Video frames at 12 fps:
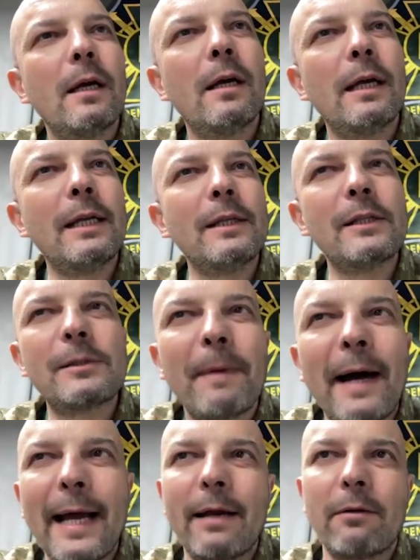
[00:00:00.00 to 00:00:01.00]

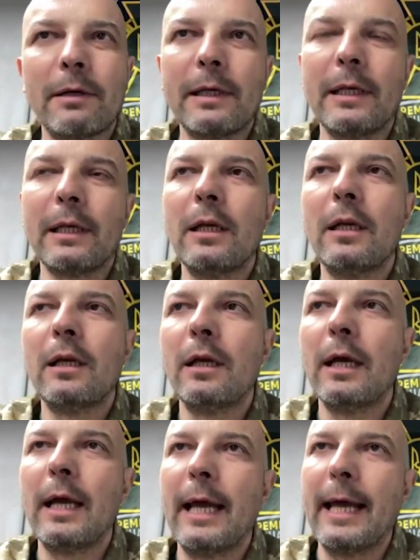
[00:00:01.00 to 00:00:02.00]
inspiring,
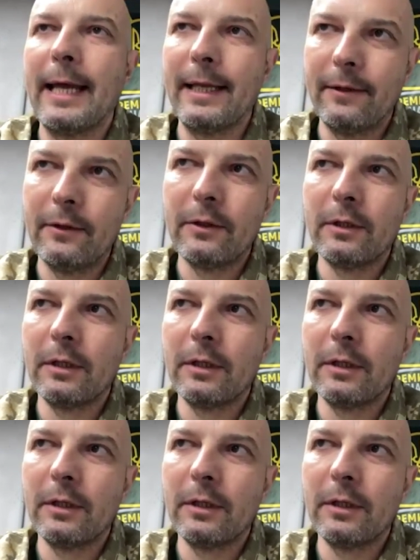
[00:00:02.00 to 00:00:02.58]
and